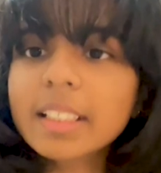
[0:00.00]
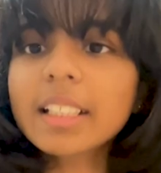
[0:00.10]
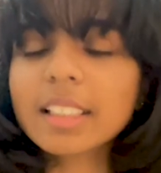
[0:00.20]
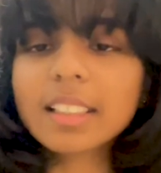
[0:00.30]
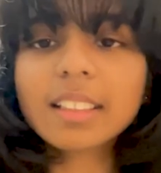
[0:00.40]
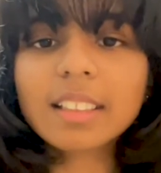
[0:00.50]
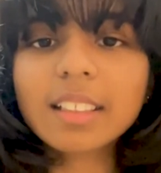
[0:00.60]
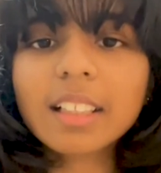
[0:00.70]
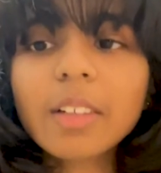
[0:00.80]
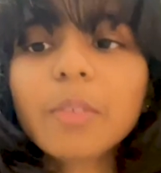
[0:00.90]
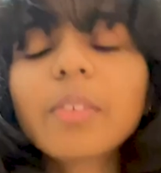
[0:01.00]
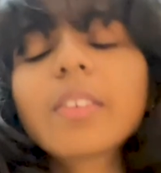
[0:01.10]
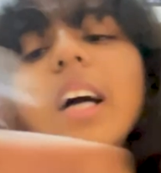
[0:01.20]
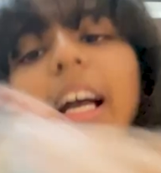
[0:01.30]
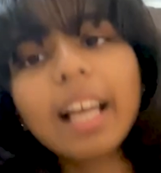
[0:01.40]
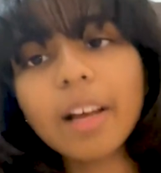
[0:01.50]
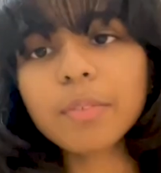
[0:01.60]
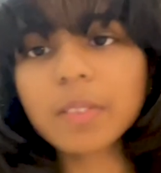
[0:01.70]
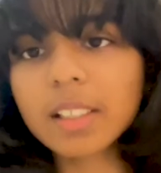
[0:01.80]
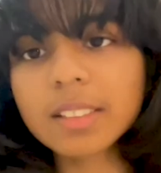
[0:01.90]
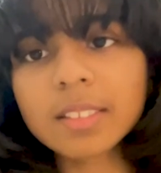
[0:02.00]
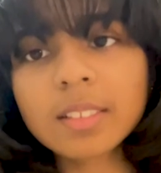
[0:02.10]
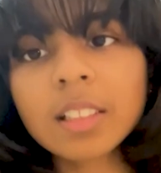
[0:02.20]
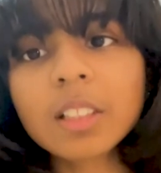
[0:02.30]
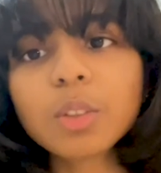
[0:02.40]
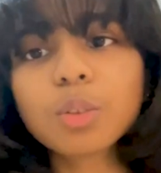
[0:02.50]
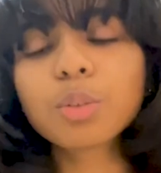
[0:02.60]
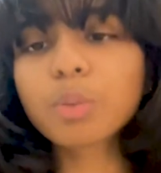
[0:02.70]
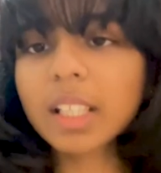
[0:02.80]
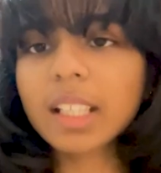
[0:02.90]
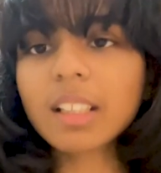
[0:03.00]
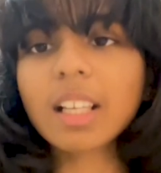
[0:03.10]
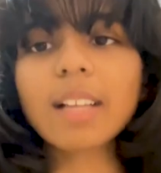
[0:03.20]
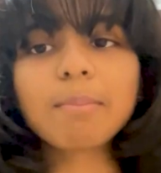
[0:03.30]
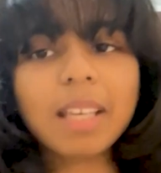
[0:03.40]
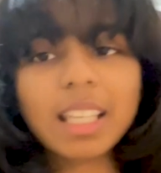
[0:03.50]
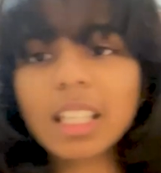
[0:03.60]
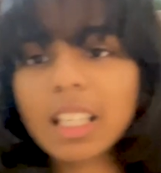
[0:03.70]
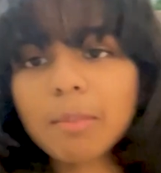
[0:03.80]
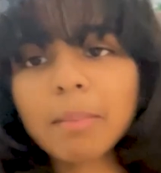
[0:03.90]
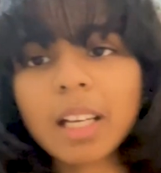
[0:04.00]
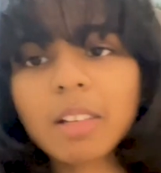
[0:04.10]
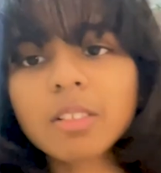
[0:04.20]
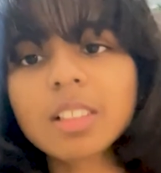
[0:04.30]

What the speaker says: yeah, I have fun doing and making my own